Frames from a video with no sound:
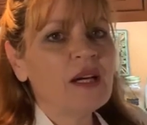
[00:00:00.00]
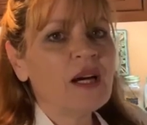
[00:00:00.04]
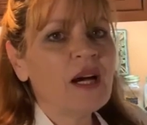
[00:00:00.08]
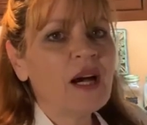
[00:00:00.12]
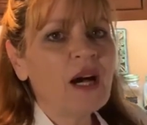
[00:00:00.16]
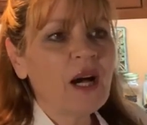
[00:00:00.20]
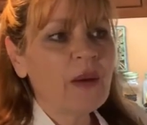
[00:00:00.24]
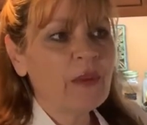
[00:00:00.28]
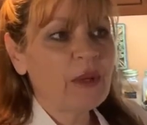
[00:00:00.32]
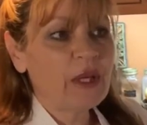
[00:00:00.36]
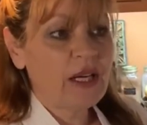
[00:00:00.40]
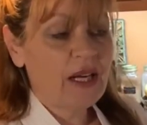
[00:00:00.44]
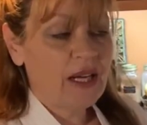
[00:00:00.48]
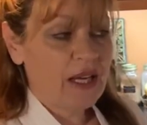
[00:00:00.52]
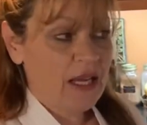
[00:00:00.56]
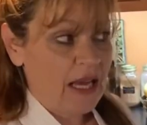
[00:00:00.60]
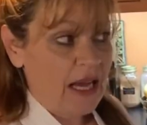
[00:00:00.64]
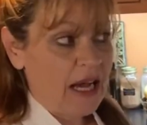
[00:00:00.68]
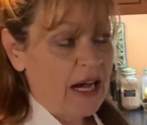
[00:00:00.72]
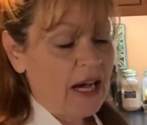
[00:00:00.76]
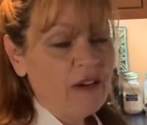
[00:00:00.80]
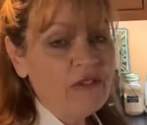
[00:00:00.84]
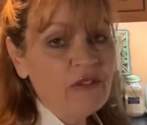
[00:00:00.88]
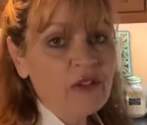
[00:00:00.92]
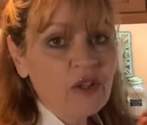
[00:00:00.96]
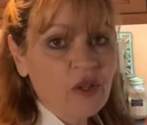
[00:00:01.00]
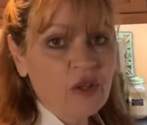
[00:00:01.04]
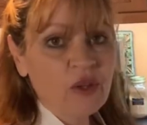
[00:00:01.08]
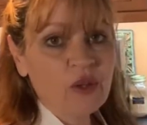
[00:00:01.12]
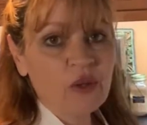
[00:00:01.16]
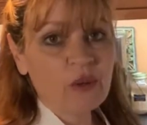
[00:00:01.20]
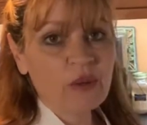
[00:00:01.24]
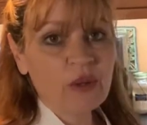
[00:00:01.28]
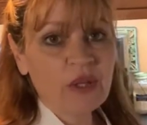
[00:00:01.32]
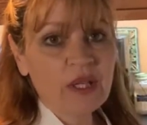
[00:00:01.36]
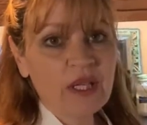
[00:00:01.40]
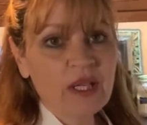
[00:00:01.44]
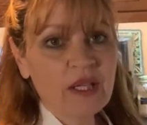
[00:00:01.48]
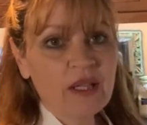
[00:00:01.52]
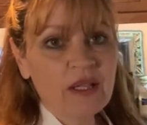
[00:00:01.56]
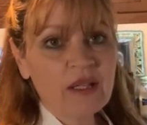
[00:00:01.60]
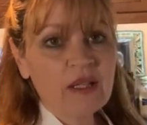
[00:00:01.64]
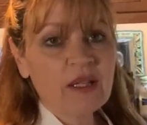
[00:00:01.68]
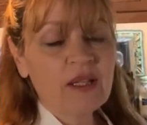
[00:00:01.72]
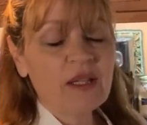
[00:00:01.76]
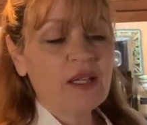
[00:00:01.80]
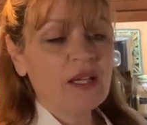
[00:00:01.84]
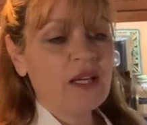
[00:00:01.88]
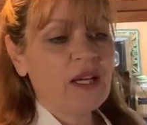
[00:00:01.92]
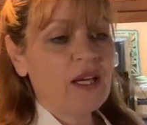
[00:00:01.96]
I mean, I have a Keurig
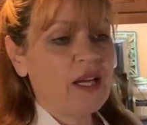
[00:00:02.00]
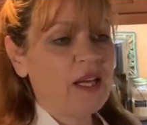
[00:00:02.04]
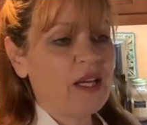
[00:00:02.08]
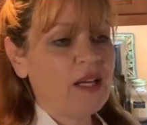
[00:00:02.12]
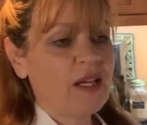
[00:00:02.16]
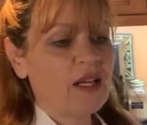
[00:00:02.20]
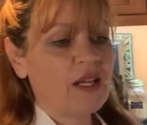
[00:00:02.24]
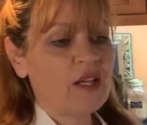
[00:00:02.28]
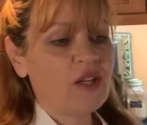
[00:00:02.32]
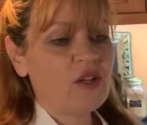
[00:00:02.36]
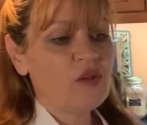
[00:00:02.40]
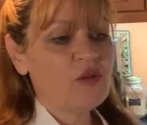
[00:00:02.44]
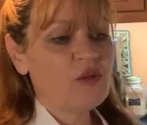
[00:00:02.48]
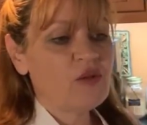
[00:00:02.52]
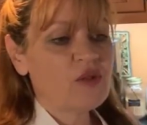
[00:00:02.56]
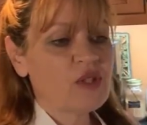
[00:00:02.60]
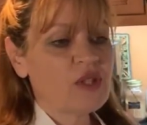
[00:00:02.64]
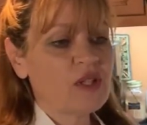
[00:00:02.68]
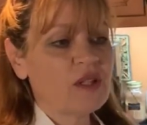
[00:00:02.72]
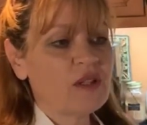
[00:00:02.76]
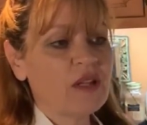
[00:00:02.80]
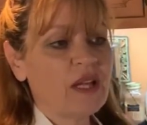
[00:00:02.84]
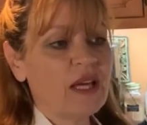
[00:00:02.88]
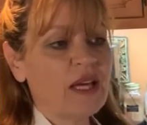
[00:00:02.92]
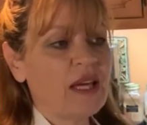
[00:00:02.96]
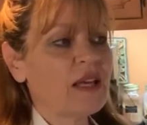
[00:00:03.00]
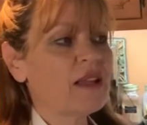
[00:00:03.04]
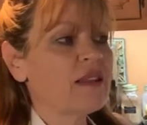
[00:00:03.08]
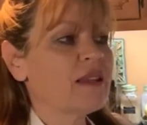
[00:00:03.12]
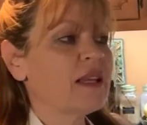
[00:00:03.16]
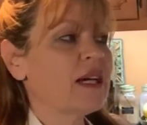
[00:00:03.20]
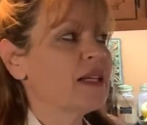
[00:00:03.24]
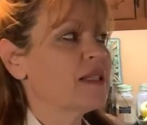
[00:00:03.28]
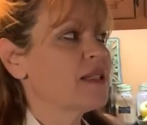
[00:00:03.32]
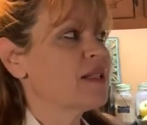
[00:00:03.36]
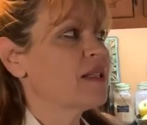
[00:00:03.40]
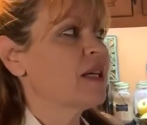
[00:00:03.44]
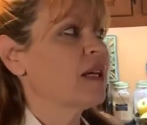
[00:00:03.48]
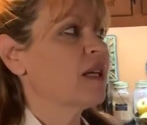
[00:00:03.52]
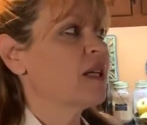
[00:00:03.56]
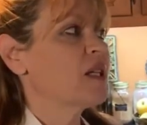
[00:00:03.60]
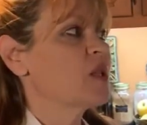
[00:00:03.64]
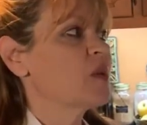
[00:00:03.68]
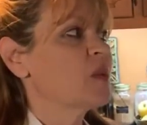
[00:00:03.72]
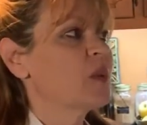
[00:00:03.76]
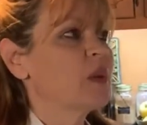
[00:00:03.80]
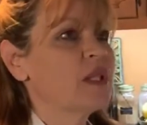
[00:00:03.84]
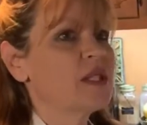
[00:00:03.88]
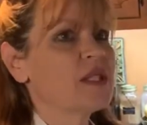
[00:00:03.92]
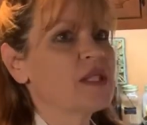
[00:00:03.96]
and I use it like, that's like
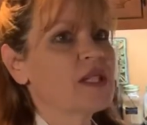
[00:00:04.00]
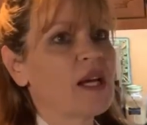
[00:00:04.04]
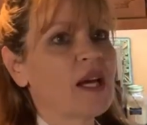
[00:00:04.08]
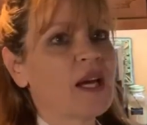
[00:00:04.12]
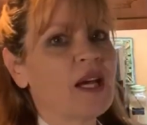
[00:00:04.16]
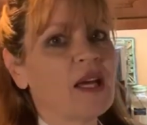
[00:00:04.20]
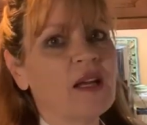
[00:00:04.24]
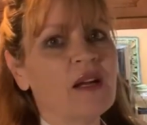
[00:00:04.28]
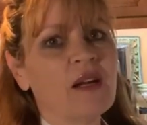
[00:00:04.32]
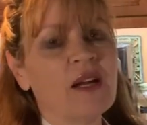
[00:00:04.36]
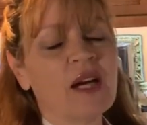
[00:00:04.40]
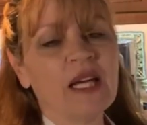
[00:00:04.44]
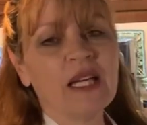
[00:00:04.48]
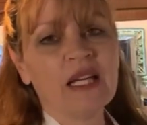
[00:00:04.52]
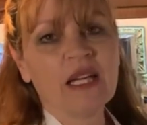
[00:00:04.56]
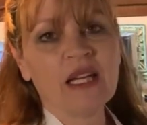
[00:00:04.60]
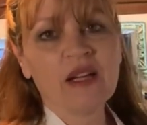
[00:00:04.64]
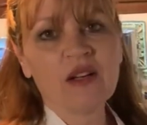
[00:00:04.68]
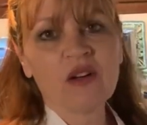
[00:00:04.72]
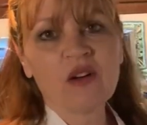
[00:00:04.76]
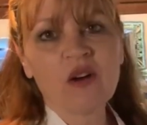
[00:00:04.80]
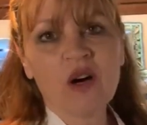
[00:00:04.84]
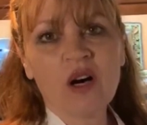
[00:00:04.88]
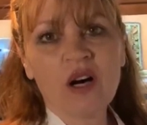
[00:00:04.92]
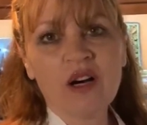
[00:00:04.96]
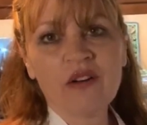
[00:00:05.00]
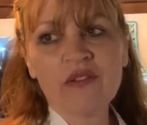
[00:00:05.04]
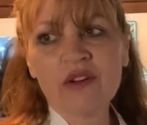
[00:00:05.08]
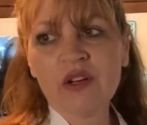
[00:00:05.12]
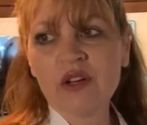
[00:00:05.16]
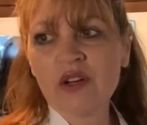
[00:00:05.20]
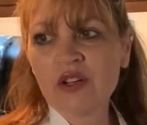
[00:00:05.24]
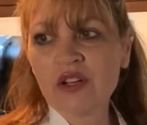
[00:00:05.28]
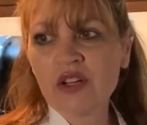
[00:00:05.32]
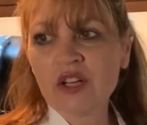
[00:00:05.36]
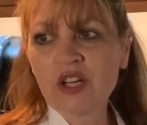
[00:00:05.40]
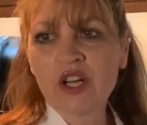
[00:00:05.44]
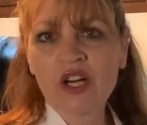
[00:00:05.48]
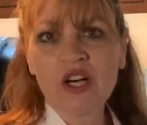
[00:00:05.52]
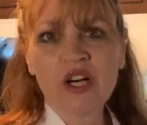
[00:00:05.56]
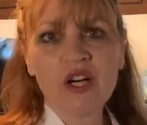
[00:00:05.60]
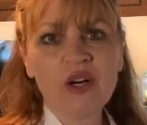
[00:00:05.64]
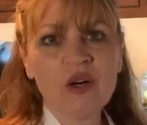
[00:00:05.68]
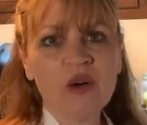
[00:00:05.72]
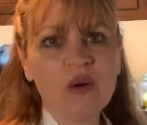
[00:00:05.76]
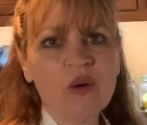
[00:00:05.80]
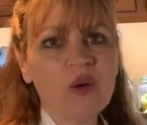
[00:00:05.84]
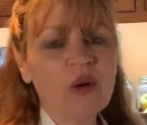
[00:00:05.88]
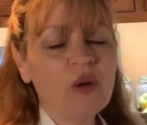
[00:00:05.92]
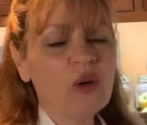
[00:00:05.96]
split second. I need a coffee on the
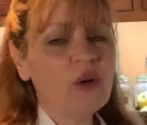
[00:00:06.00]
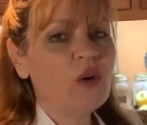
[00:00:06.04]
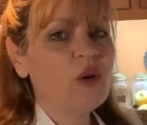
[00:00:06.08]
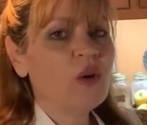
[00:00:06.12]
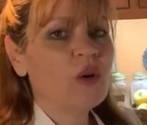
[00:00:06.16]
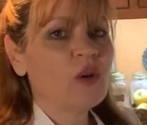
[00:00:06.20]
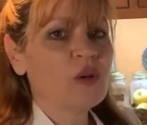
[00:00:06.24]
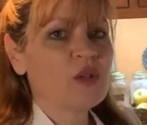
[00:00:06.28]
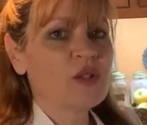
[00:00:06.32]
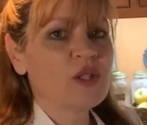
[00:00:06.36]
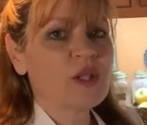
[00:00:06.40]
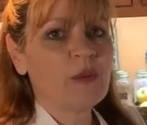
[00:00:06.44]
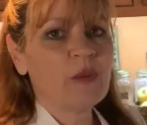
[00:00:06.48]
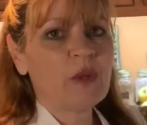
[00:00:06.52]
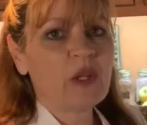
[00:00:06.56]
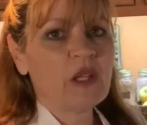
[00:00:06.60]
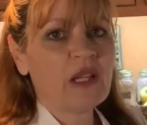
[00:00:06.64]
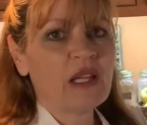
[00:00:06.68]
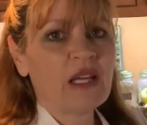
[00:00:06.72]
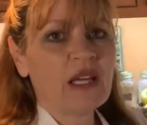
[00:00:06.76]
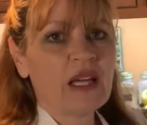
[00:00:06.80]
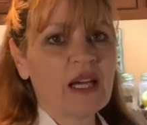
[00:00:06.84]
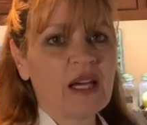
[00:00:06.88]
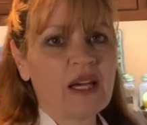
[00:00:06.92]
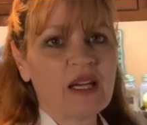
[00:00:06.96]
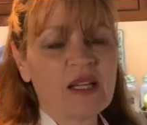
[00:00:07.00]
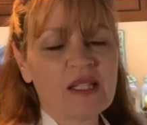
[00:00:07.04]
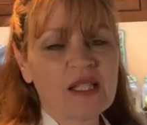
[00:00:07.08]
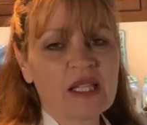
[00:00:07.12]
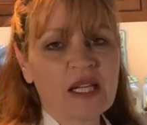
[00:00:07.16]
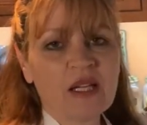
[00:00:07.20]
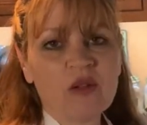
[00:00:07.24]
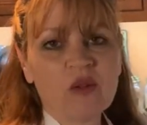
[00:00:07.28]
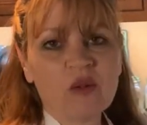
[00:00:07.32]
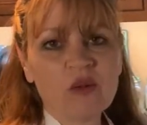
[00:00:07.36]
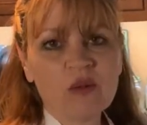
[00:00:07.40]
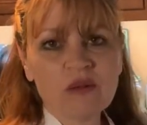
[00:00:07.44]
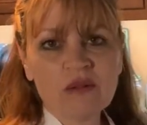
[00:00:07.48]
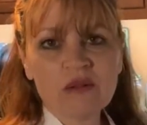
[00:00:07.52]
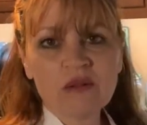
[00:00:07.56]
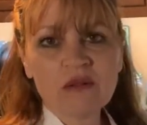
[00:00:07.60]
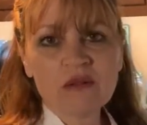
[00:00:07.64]
go or something like that because I don't